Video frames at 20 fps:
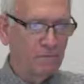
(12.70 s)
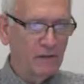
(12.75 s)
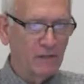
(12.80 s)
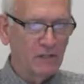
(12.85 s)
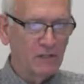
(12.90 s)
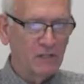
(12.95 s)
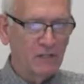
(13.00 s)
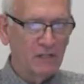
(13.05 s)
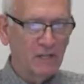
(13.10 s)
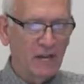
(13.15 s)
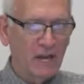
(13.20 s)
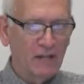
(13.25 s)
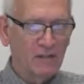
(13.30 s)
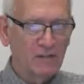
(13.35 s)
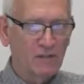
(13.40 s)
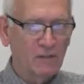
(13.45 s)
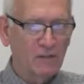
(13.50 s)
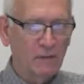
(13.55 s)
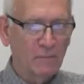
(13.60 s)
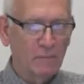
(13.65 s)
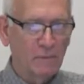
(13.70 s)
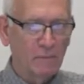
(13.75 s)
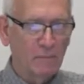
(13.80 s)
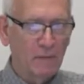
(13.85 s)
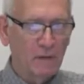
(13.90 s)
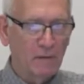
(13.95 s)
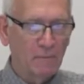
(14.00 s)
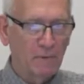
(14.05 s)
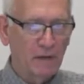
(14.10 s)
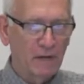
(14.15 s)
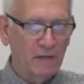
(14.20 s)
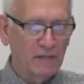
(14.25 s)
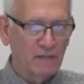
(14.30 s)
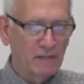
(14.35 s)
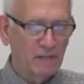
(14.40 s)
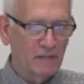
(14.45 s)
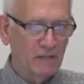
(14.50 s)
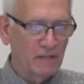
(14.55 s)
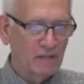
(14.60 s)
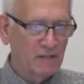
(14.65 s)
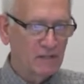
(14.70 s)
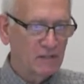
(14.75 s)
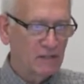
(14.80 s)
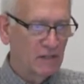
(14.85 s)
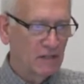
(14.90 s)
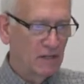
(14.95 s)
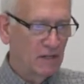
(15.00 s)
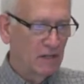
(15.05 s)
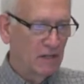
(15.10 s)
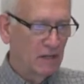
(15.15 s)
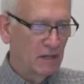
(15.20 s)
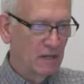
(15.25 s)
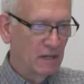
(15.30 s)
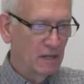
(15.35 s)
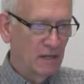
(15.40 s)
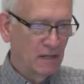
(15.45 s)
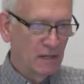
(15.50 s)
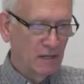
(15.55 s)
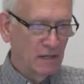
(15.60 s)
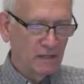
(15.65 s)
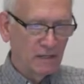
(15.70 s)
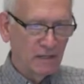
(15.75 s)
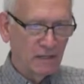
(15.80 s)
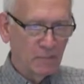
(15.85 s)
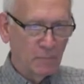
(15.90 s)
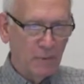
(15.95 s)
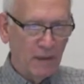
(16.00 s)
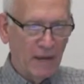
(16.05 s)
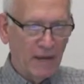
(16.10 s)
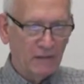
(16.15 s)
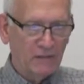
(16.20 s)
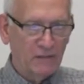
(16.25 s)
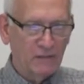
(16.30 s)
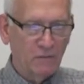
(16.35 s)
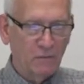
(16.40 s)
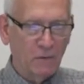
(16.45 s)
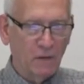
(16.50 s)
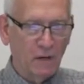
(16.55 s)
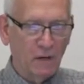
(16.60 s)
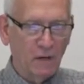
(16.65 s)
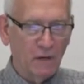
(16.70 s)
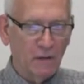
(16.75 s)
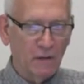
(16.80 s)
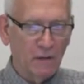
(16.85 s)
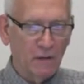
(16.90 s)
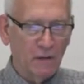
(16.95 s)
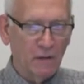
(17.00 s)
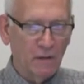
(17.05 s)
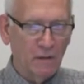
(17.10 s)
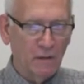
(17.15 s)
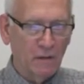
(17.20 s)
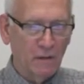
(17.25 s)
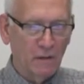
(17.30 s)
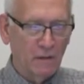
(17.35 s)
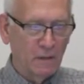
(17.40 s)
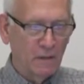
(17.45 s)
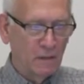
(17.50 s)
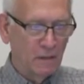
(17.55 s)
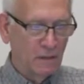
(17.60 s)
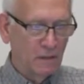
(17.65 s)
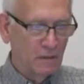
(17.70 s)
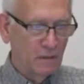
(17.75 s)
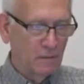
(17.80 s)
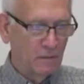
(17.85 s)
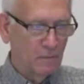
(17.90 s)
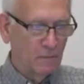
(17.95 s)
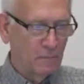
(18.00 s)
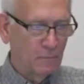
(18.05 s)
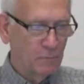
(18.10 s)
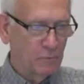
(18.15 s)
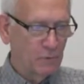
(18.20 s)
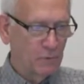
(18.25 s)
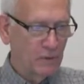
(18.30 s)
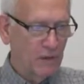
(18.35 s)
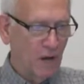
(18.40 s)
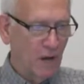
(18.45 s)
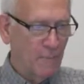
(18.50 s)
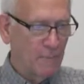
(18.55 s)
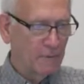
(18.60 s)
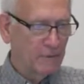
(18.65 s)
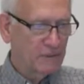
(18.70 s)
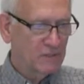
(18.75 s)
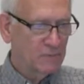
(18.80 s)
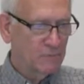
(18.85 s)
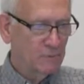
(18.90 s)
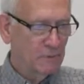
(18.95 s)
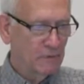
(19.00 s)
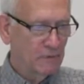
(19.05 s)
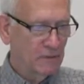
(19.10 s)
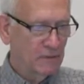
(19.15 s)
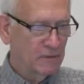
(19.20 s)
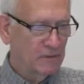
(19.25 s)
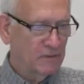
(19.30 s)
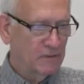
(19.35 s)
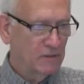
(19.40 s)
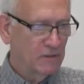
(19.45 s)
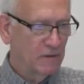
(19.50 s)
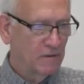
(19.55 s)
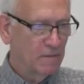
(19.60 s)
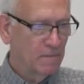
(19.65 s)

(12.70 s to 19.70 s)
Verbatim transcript: finished that. So let me minimize this and get back to our pre-op experience.